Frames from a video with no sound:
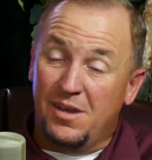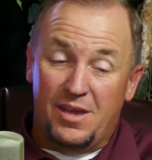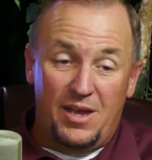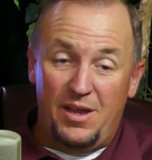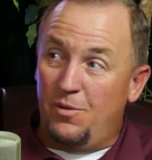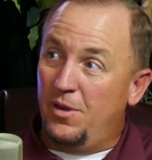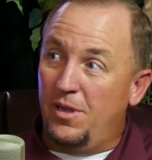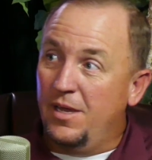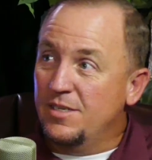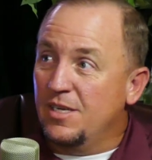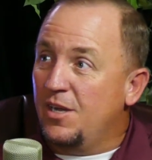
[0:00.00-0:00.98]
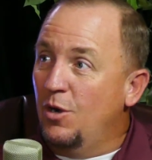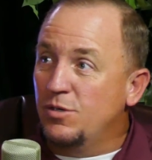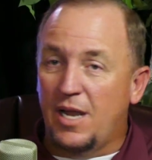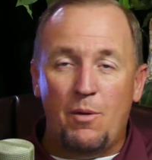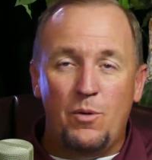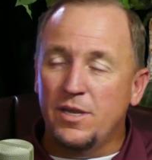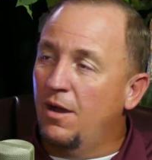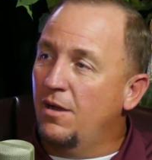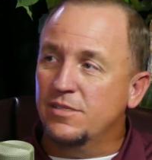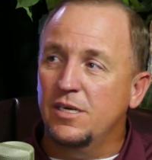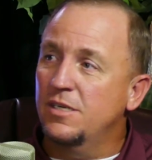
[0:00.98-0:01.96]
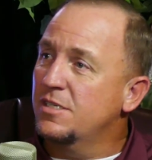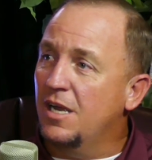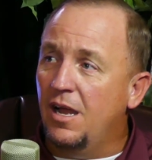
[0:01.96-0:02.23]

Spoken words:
It really is. A coach, I wasn't all sunshine.